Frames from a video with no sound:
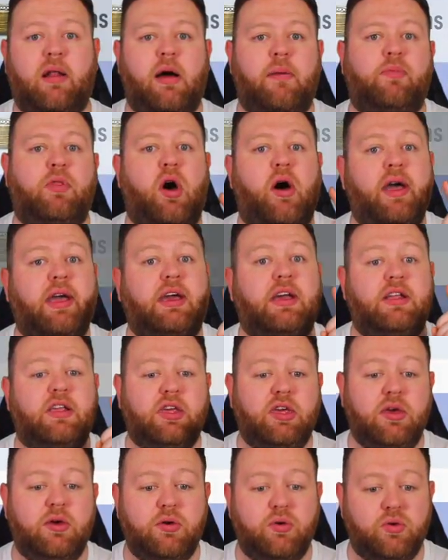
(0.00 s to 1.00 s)
club that I
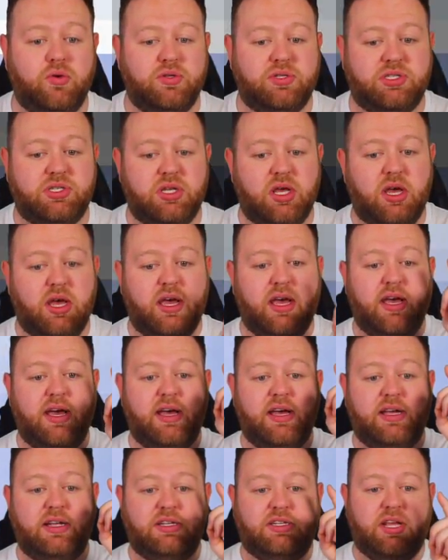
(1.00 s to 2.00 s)
could use
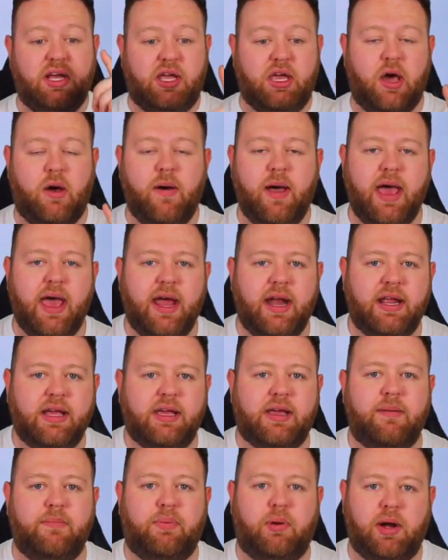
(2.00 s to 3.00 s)
to go ahead
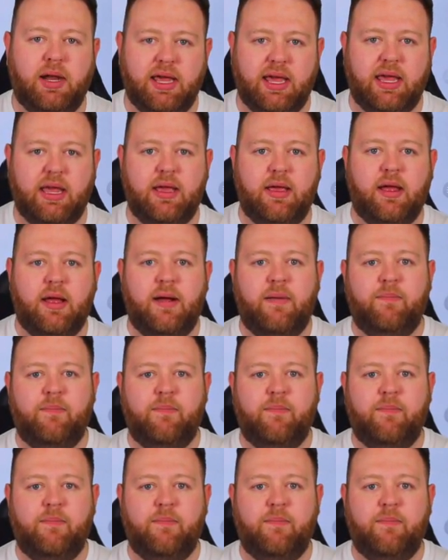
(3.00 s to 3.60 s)
and complete